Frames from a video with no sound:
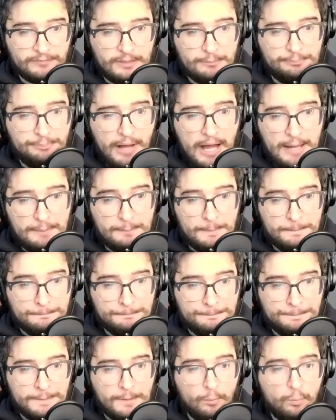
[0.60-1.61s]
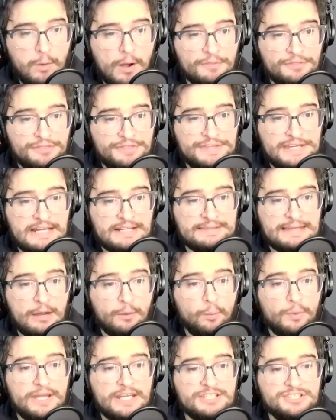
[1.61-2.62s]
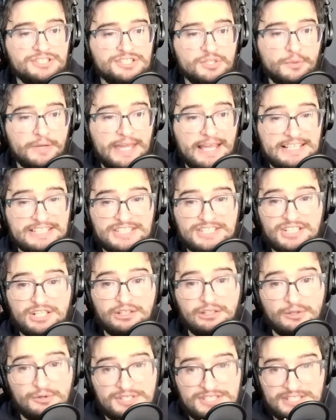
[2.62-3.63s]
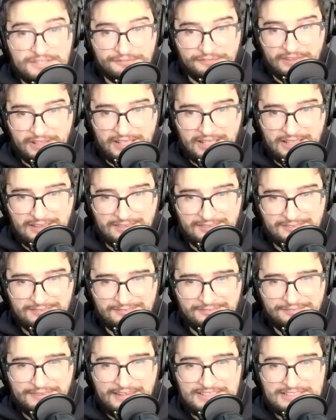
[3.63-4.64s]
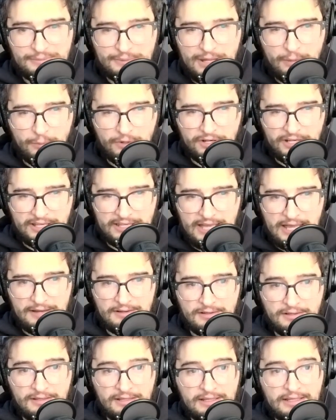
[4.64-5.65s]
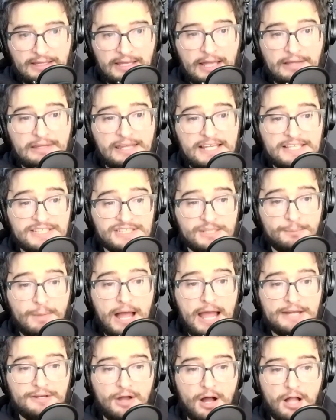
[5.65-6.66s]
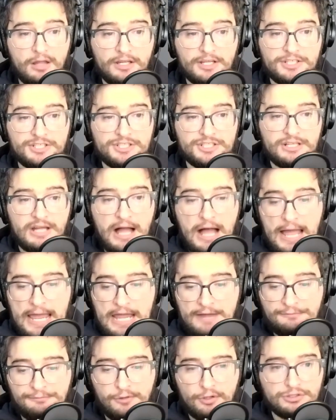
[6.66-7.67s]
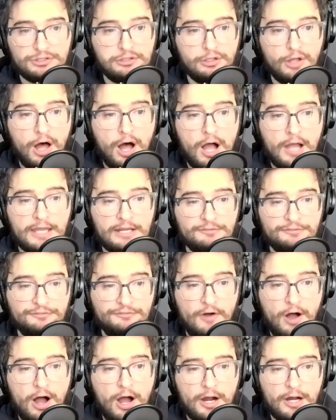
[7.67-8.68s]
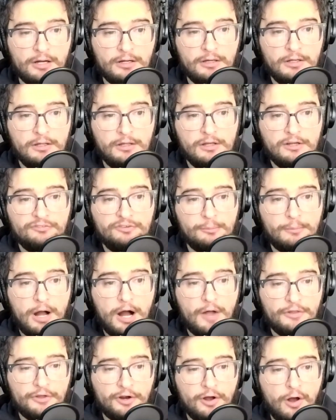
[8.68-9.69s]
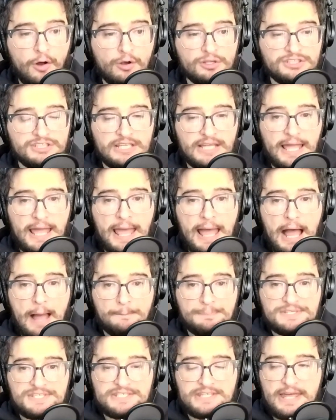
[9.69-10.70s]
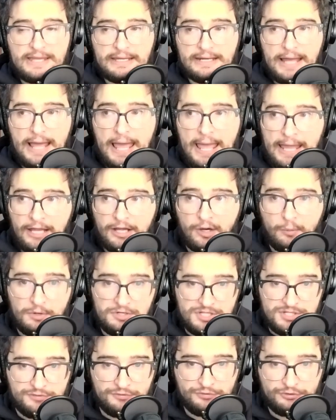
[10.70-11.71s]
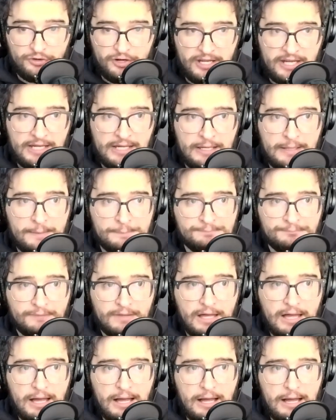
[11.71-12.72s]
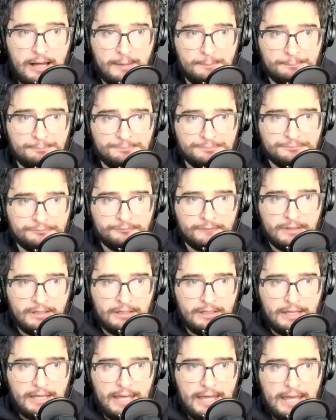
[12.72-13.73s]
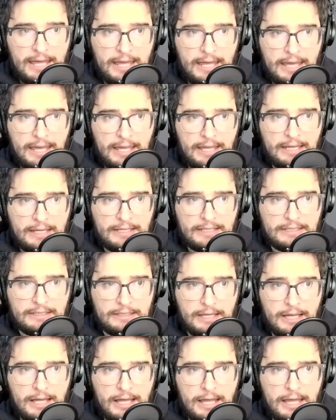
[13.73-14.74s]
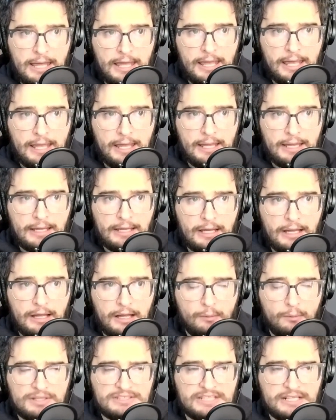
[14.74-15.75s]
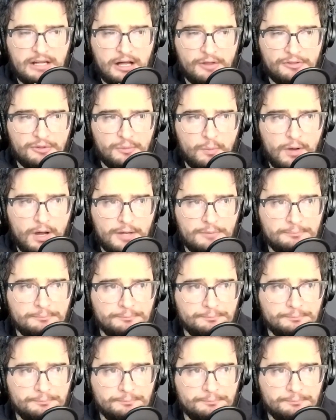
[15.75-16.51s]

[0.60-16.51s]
But one thing that we do exclusively, there's that word again, at least to my knowledge, I have looked long and far from other hosting apps like an Anchor, which is free, um, a a uh, what's that other one?